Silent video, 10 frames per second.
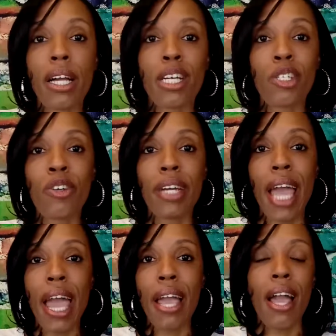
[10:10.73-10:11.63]
a custard
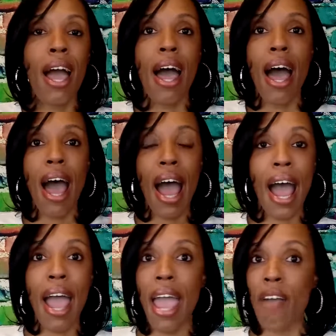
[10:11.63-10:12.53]
cake.
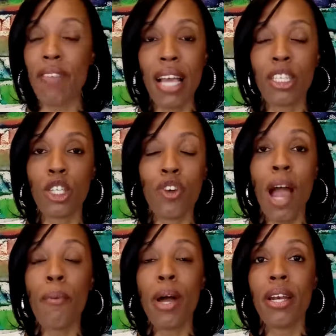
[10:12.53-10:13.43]
I have yet to
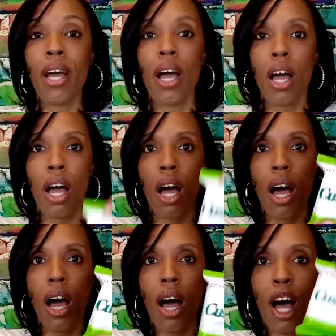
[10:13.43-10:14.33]
try one
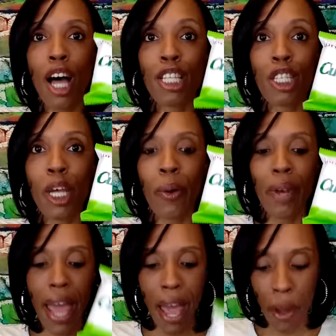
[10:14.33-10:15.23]

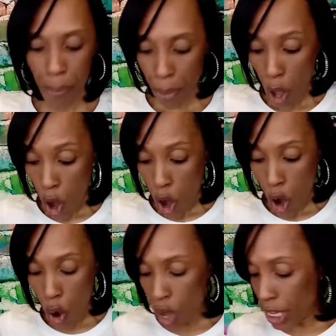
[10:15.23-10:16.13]
until now.
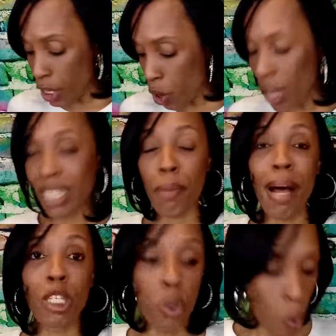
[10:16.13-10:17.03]
All in all, it's
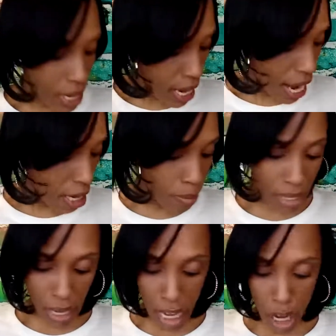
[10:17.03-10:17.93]
about 20
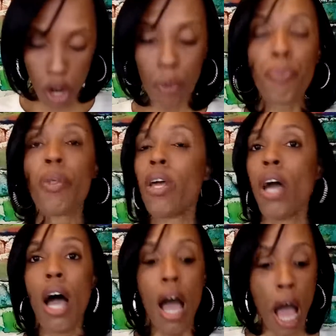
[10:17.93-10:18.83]
items in here.
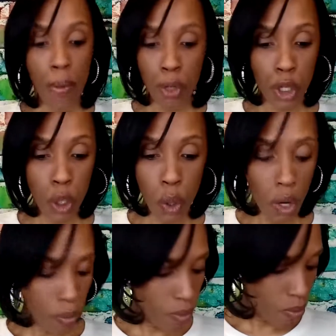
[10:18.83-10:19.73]
I'm
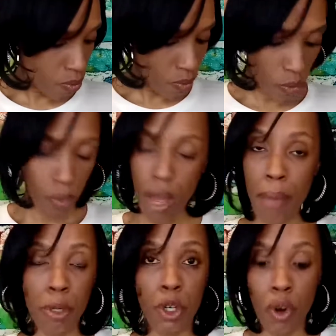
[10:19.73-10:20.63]
sure,
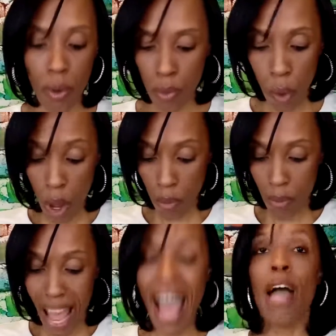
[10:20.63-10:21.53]

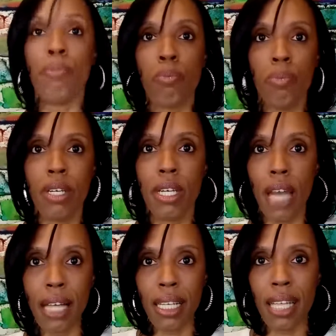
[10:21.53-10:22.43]
well,
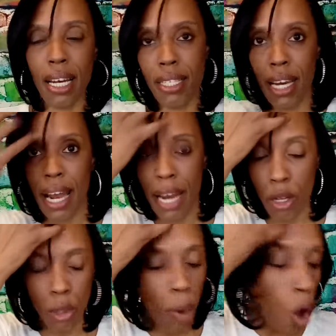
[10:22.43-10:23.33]
9 times out of 10, I
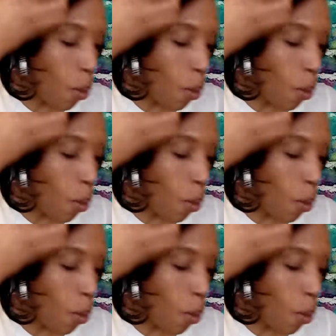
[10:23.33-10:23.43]
nailed them